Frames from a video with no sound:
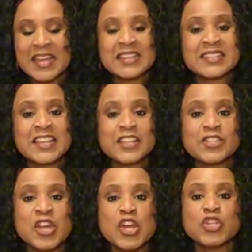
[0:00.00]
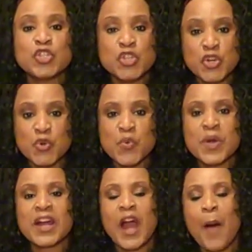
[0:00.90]
It says
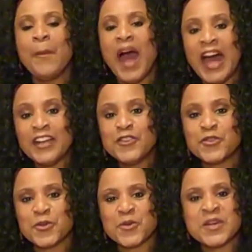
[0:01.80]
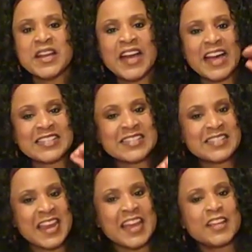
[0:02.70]
you come under a
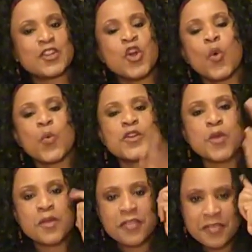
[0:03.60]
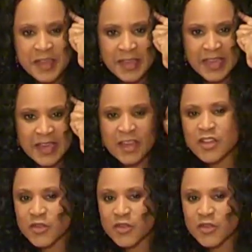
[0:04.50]
state where your thinking,